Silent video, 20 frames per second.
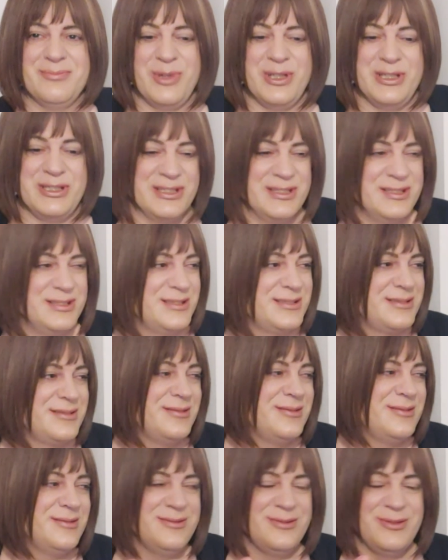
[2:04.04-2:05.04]
which is
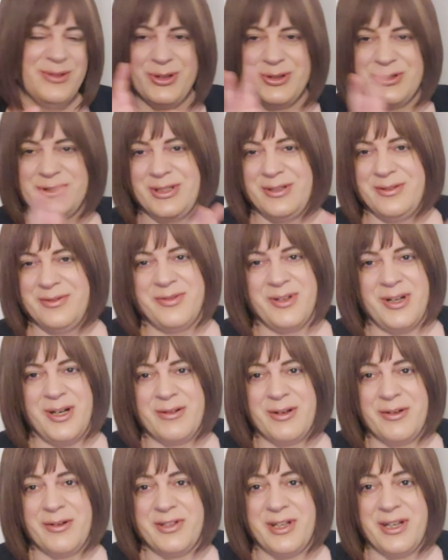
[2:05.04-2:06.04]
not too far
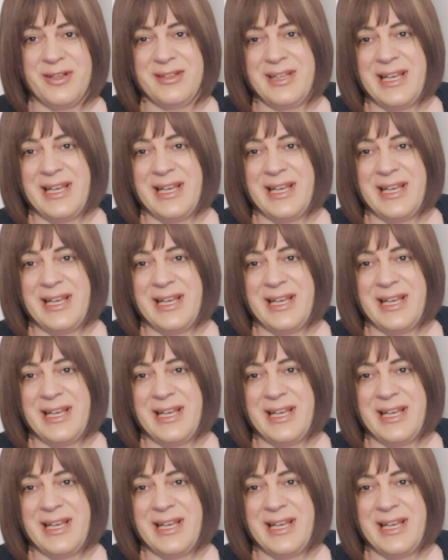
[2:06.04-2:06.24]
off done.